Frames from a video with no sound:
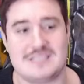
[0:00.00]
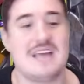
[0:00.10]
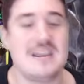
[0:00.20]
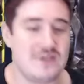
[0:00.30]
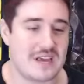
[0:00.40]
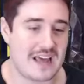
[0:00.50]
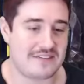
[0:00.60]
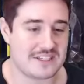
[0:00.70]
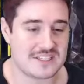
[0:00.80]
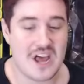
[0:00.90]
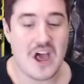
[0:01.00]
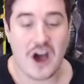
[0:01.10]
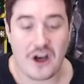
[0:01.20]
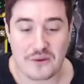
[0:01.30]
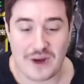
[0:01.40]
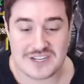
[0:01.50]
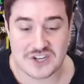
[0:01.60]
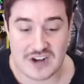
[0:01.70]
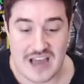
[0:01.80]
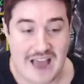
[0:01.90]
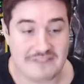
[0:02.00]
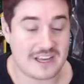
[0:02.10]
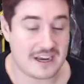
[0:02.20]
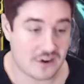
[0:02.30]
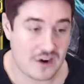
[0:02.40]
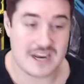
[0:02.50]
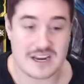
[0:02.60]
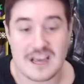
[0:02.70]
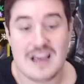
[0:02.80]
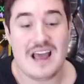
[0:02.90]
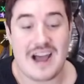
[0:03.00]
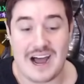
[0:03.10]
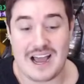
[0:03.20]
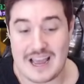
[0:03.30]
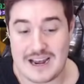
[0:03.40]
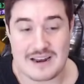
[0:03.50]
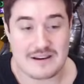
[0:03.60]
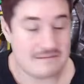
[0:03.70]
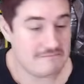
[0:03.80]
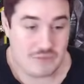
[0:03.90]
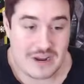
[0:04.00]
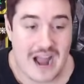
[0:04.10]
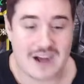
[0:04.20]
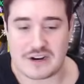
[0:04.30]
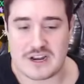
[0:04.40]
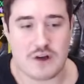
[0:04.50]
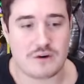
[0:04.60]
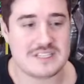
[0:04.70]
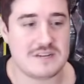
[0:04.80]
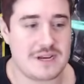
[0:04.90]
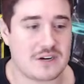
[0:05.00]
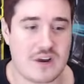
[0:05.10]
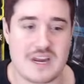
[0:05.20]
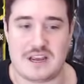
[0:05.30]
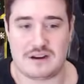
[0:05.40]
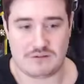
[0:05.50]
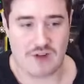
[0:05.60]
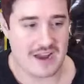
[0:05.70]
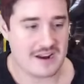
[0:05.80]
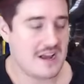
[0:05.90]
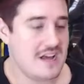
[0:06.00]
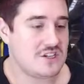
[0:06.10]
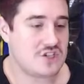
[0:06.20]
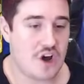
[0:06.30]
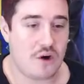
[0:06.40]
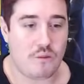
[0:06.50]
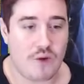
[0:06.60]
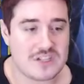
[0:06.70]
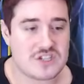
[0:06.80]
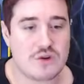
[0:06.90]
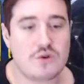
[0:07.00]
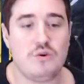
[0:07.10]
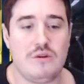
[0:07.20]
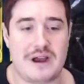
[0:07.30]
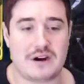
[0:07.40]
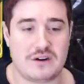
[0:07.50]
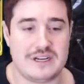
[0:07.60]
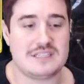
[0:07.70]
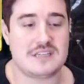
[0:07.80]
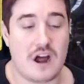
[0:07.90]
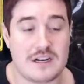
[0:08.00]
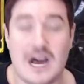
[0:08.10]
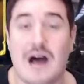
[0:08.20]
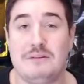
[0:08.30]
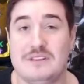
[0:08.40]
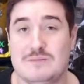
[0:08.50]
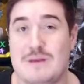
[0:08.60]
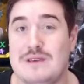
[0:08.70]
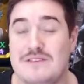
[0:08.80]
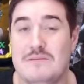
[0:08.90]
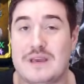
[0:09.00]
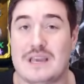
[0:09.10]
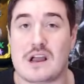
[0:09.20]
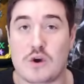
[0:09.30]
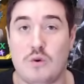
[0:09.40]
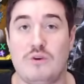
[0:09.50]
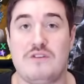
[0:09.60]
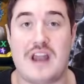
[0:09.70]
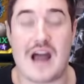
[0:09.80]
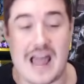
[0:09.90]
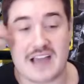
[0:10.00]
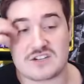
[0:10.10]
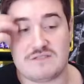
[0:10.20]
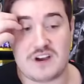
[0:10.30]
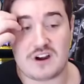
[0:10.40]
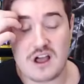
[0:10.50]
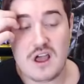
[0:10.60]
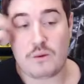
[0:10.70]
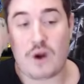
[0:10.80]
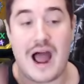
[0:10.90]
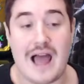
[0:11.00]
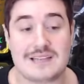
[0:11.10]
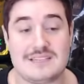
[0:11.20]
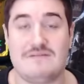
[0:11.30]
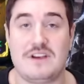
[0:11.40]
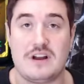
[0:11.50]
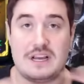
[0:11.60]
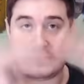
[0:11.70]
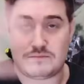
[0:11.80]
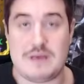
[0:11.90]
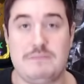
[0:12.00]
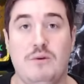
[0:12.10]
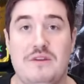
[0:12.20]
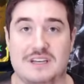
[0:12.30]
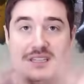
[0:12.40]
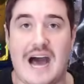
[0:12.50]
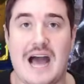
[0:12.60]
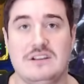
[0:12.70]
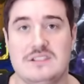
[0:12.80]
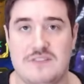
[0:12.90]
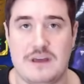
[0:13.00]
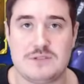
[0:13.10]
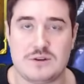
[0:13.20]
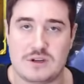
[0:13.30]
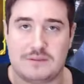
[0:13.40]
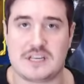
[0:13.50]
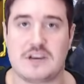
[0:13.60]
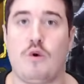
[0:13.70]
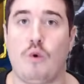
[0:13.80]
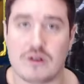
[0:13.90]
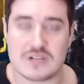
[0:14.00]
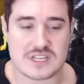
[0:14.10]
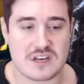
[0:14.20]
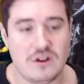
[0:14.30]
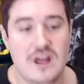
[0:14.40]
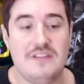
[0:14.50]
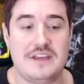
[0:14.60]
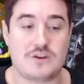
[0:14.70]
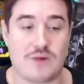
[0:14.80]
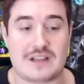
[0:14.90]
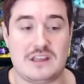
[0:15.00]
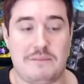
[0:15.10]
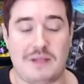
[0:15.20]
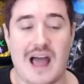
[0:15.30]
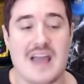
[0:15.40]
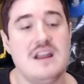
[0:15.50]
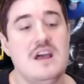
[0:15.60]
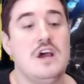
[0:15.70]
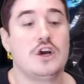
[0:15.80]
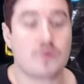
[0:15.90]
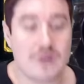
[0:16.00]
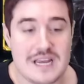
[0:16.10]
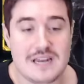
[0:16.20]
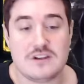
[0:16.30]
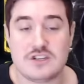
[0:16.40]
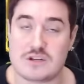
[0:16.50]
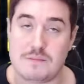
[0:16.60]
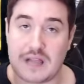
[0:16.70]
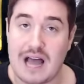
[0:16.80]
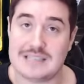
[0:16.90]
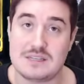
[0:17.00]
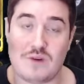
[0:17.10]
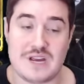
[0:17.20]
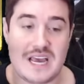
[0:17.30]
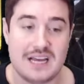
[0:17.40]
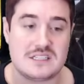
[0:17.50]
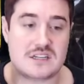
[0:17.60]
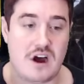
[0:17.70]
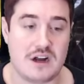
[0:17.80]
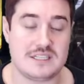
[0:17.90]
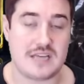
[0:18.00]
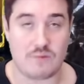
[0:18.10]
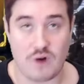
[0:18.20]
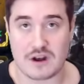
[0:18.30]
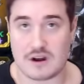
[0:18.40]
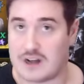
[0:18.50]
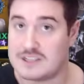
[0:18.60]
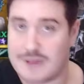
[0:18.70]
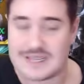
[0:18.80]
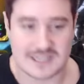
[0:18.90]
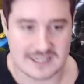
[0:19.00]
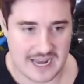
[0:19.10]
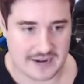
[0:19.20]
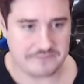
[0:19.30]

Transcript: Then you can get this. Otherwise, you're going to have to get greed. Uh, and we got greed, no reason to be greedy, right? So, what is so cool about greeds on top of this, maybe even making it cooler than Ajax or Vierna? Where Ajax and Vierna, it's people within tiles of them, so it's almost like an aura skill. They directly apply it. Greed just applies it when he hits on his A1, on his basic attack.